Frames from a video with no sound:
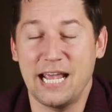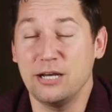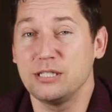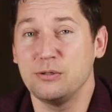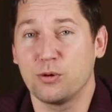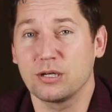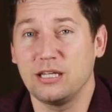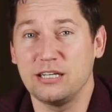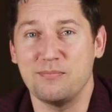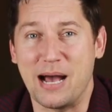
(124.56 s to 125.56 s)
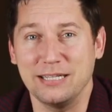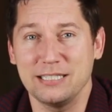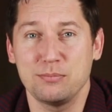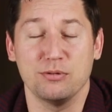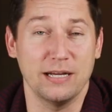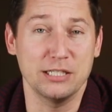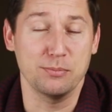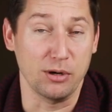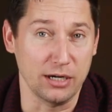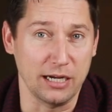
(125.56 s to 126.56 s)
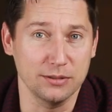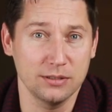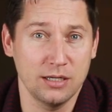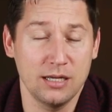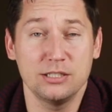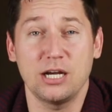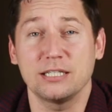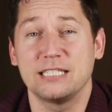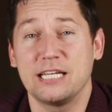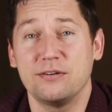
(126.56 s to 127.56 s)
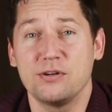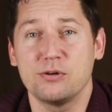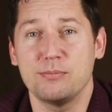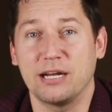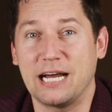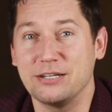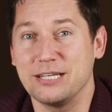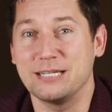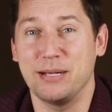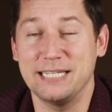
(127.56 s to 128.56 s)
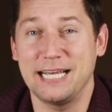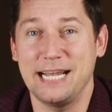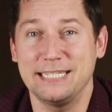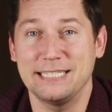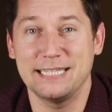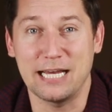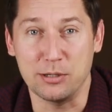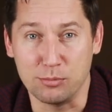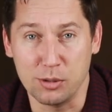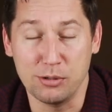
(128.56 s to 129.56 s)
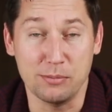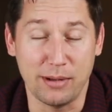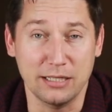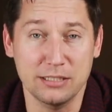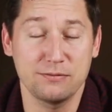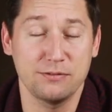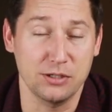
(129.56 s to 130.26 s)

A healthy work life balance prevents burnout. Talk to the interviewer about how you can maintain that appropriate balance for